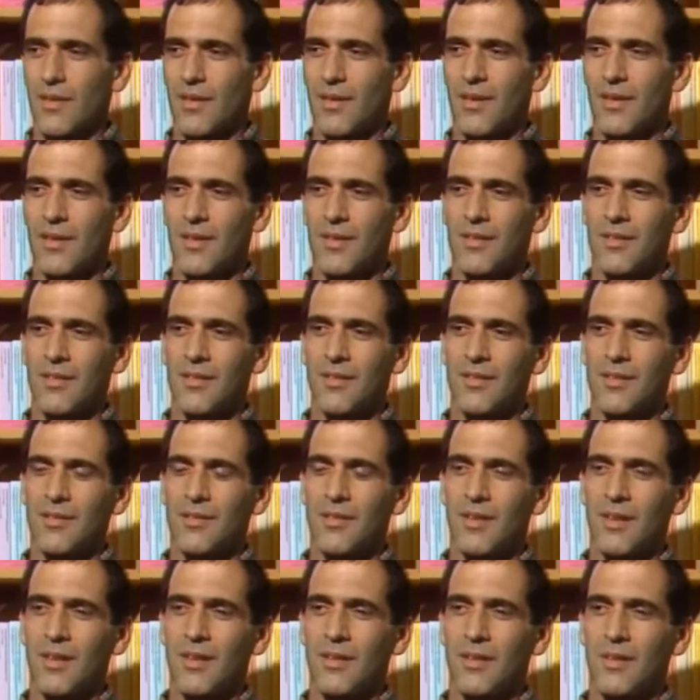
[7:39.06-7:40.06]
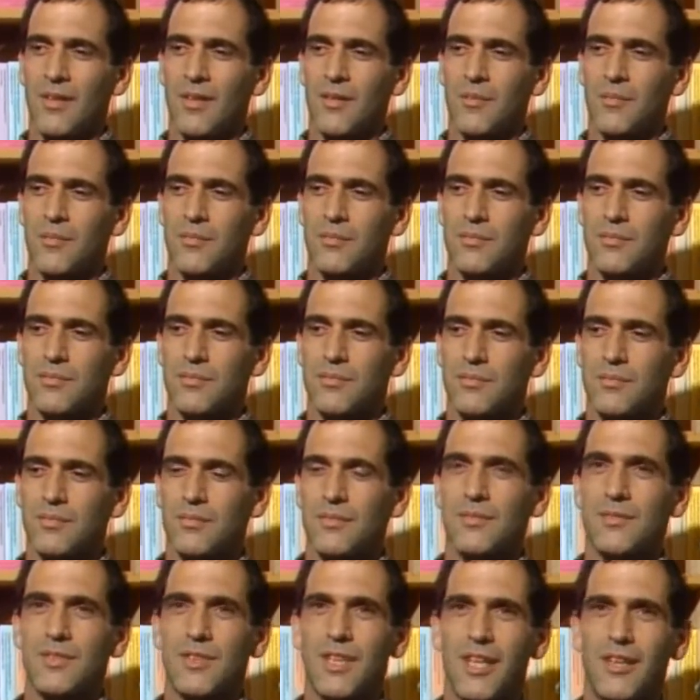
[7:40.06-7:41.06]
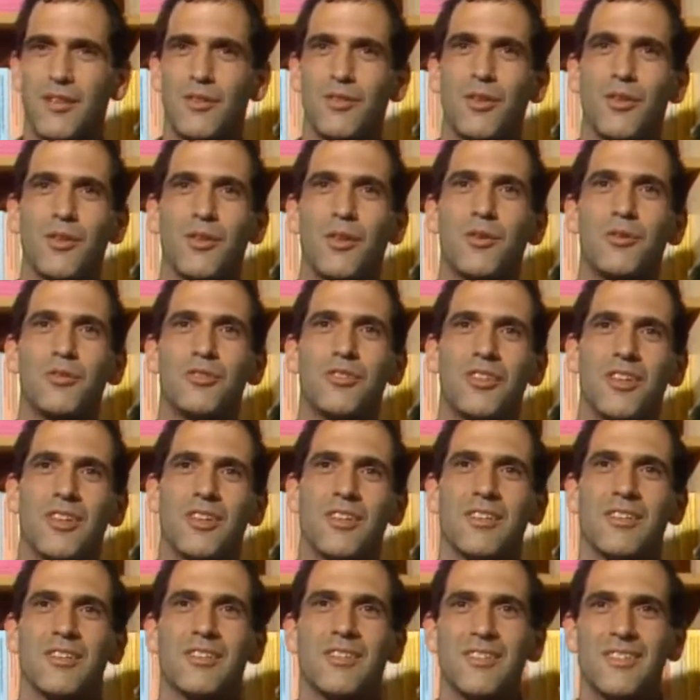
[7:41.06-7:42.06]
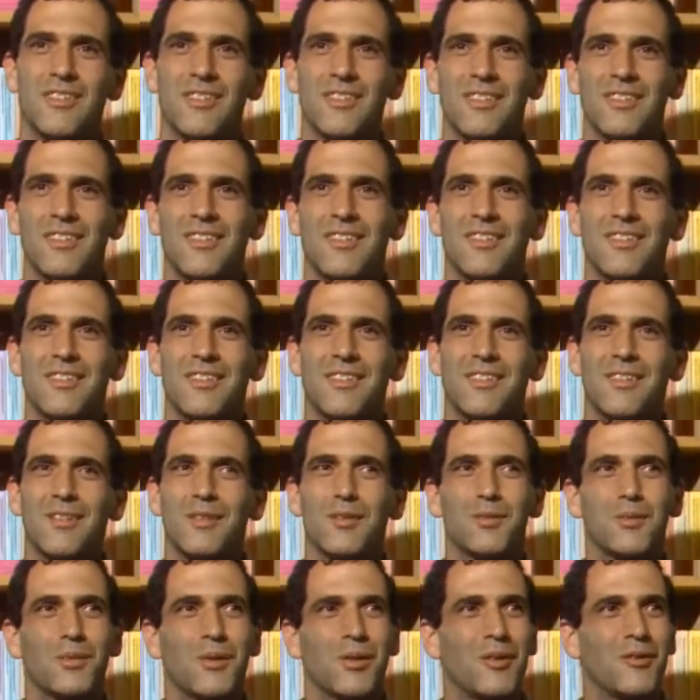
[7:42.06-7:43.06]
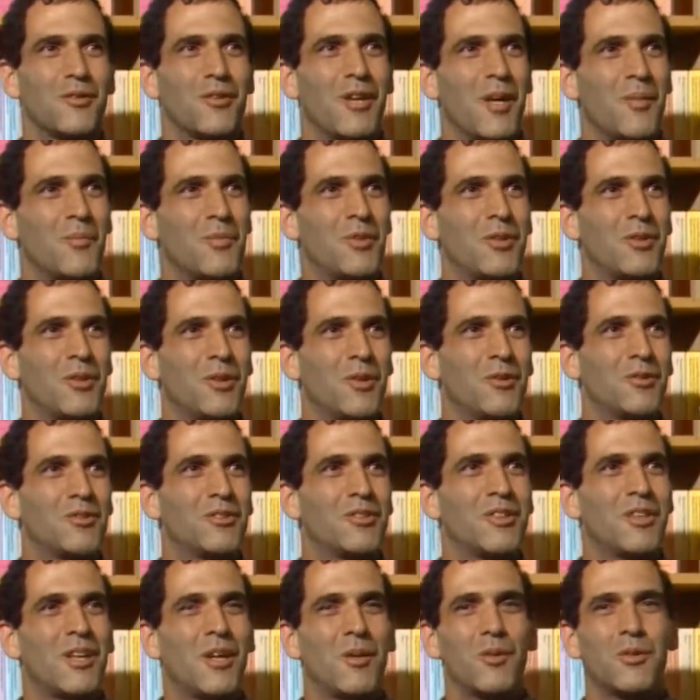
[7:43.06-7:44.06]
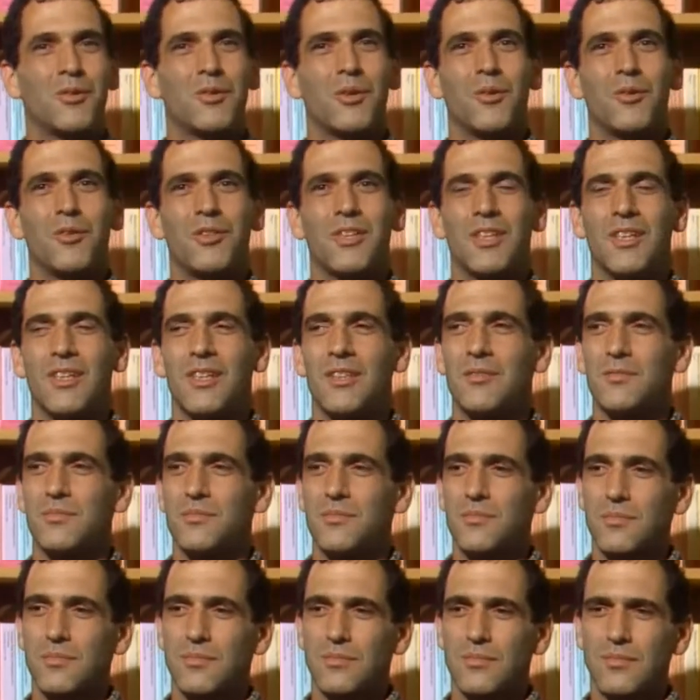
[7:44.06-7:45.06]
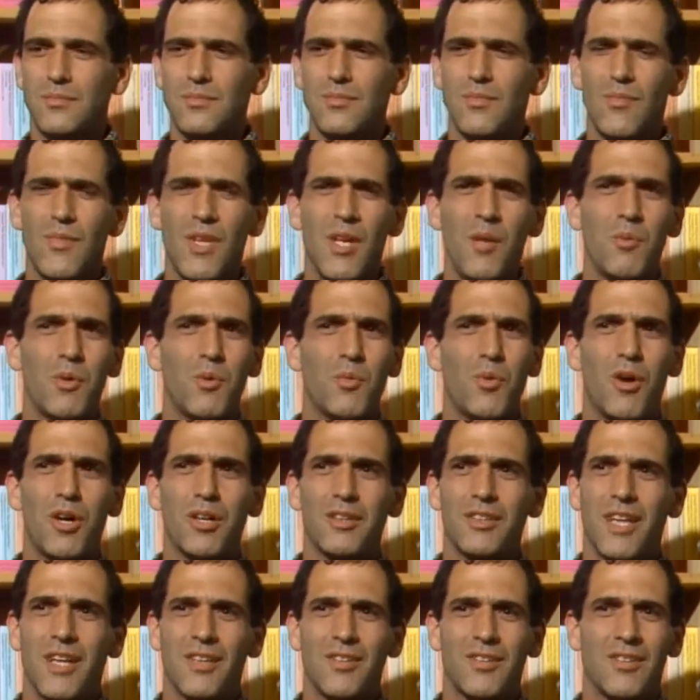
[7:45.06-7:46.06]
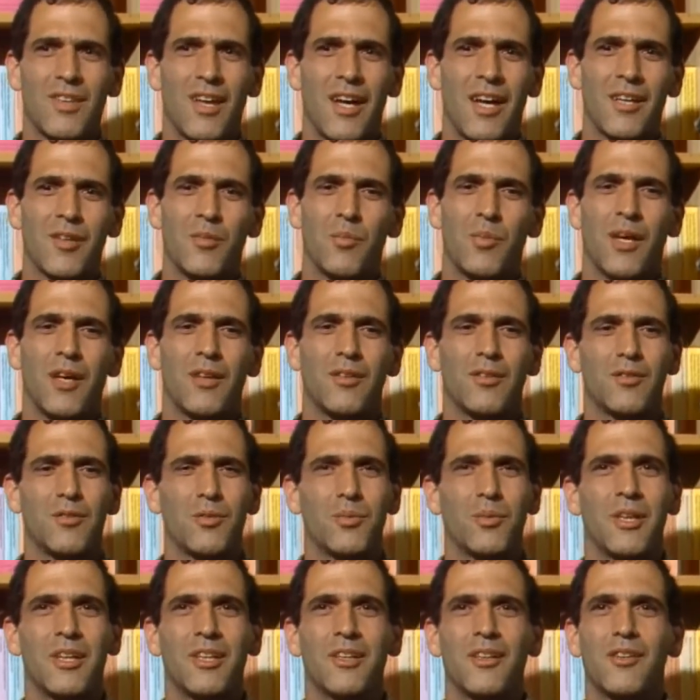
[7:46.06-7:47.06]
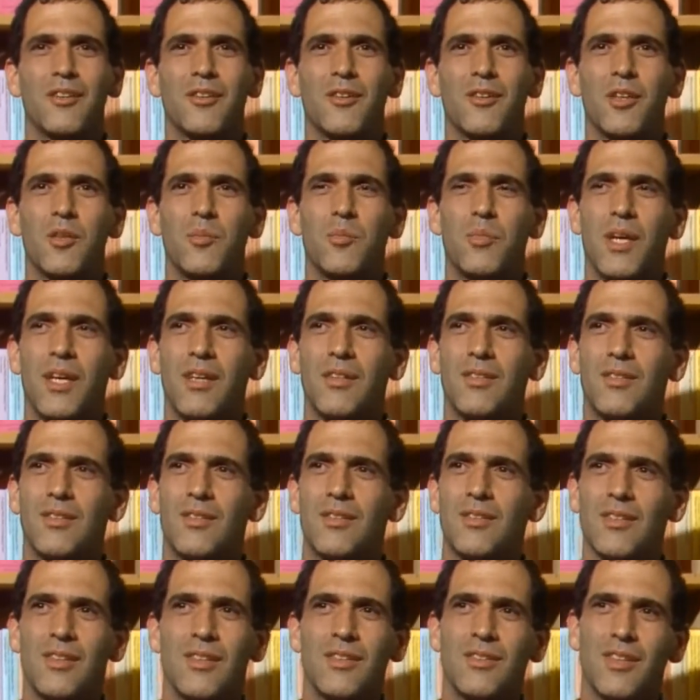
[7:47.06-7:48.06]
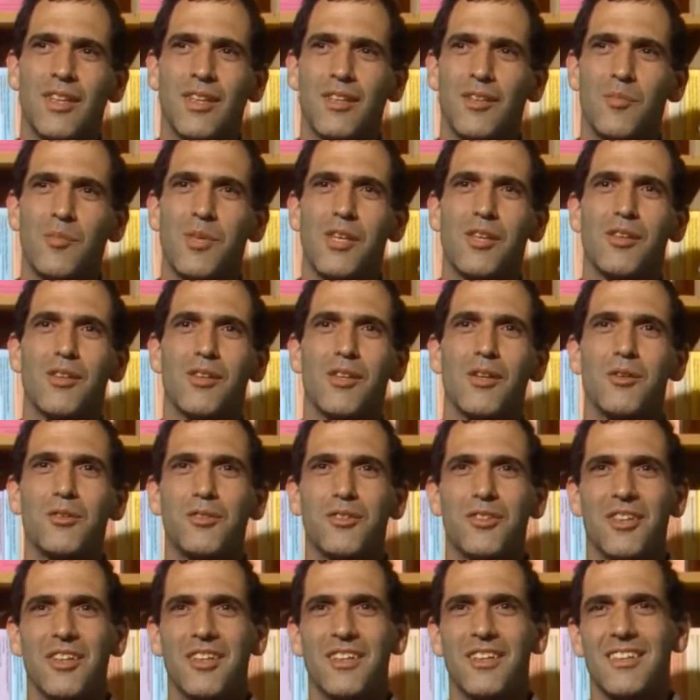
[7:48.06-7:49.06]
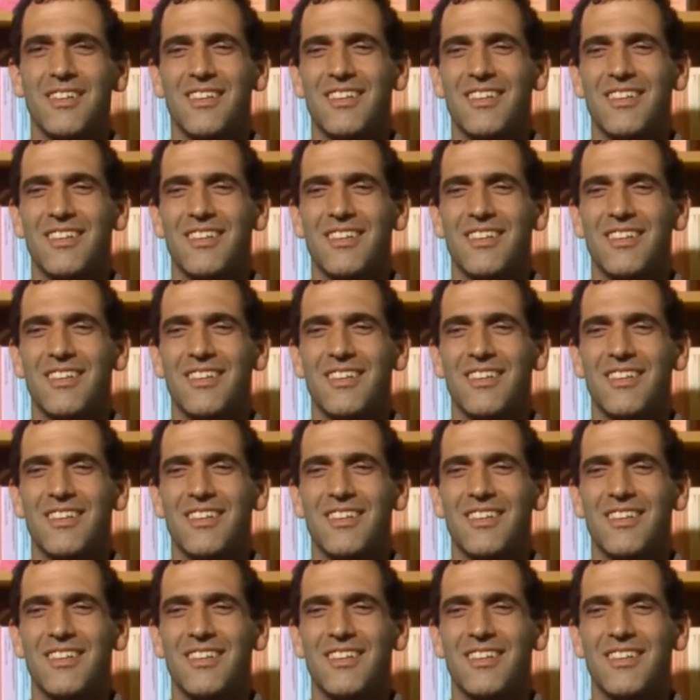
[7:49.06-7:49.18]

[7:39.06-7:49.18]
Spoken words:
and he said, take the lota. So I grabbed the lota, and I was holding it. And we walked outside about 20, 30 paces, and he said, give me the lota.